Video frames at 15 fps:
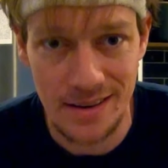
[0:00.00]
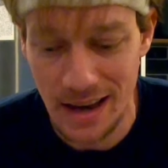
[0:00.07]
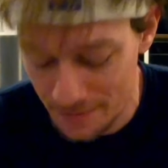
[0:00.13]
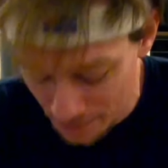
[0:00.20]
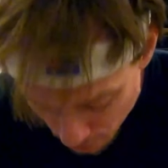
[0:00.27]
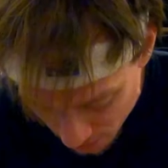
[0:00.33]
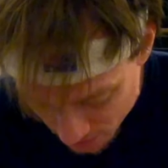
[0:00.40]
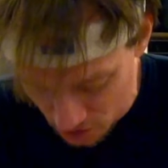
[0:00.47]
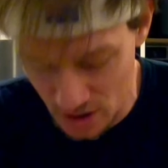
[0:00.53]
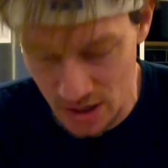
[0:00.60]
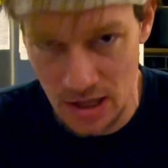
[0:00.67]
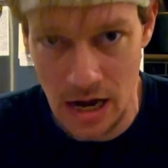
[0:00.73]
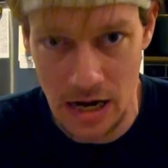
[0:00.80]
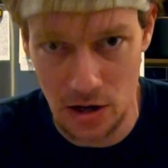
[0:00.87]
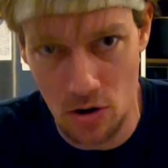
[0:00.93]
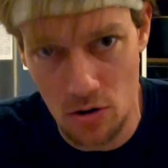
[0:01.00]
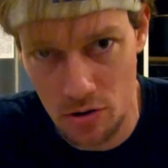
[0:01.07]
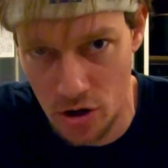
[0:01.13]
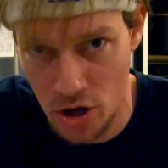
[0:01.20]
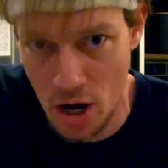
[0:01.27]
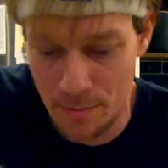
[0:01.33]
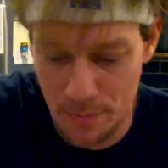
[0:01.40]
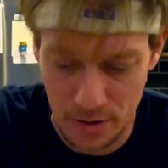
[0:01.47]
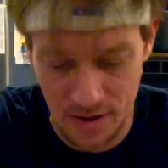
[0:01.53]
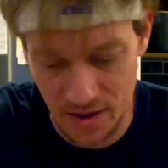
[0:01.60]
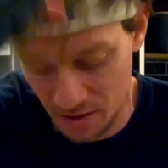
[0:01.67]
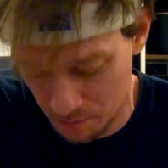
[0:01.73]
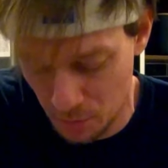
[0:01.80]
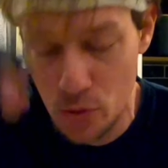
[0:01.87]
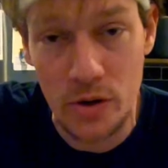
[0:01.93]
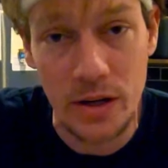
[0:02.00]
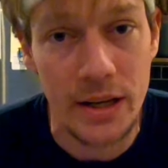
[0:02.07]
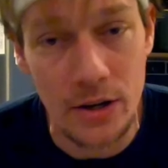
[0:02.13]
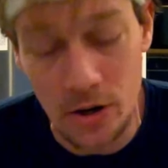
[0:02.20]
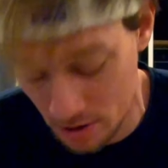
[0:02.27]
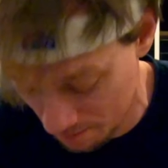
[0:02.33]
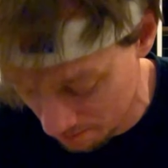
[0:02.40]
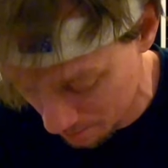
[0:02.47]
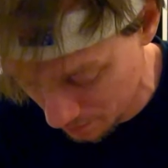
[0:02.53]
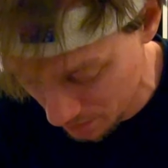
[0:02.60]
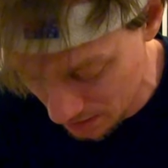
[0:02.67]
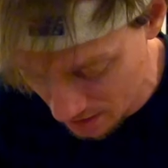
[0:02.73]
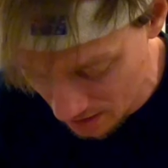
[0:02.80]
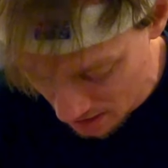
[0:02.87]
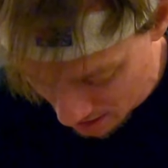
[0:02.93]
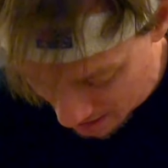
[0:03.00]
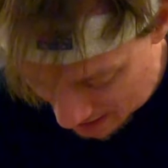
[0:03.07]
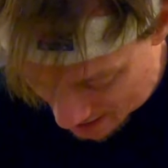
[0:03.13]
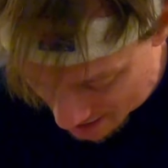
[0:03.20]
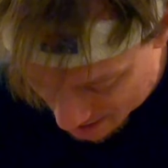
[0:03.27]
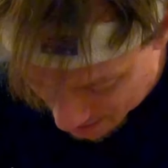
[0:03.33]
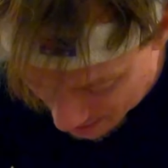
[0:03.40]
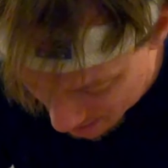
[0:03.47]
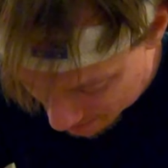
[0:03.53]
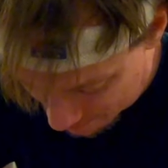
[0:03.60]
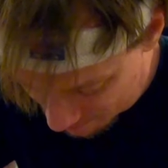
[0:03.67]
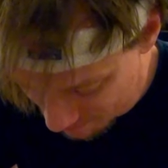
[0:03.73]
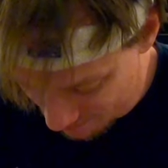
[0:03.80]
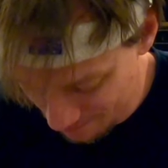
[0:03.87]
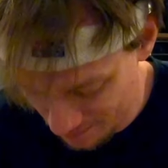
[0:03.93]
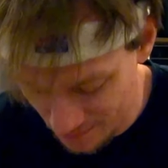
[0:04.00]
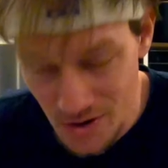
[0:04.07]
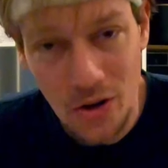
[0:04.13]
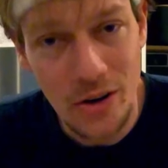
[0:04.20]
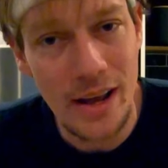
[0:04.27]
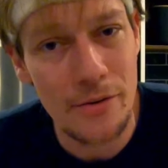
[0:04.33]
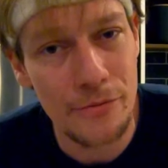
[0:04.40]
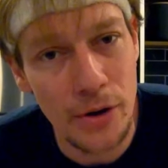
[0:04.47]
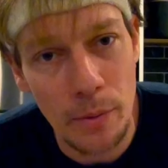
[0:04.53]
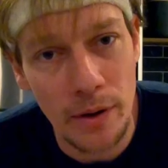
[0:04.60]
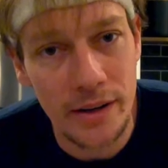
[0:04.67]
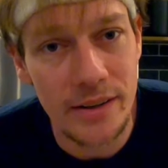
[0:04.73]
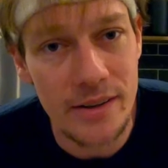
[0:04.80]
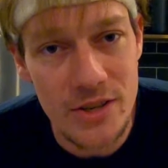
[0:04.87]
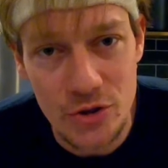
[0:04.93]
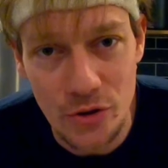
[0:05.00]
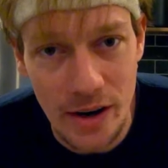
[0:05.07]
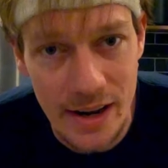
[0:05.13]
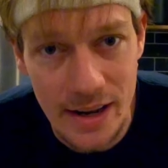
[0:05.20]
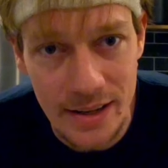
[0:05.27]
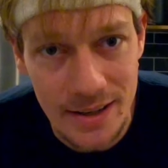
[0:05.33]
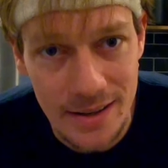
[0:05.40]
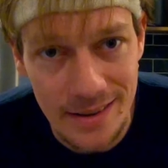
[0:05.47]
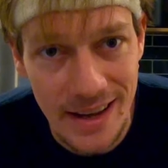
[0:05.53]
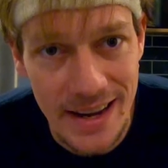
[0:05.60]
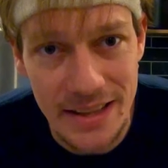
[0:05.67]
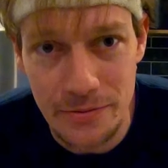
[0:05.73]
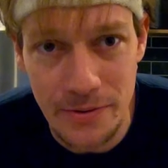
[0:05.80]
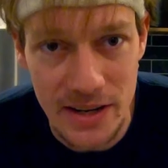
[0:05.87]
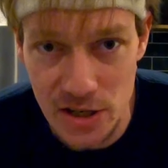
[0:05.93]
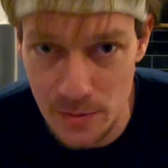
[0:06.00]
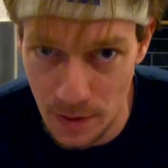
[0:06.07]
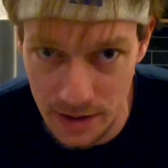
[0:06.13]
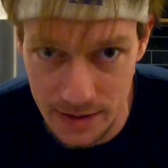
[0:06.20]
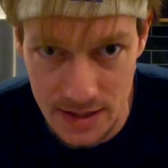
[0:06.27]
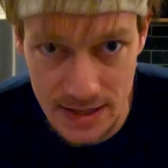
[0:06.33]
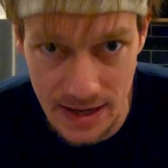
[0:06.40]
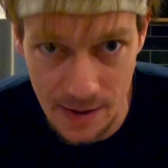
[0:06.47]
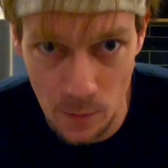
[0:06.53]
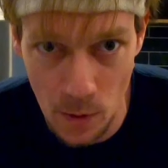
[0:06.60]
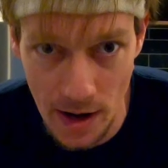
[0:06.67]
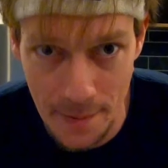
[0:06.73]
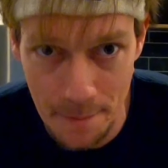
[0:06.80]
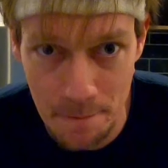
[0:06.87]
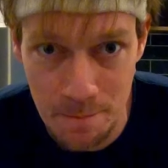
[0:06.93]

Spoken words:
Everyone's just like, oh yeah, and spooning it on. Okay, not everyone in Australia eats Vegemite the same way.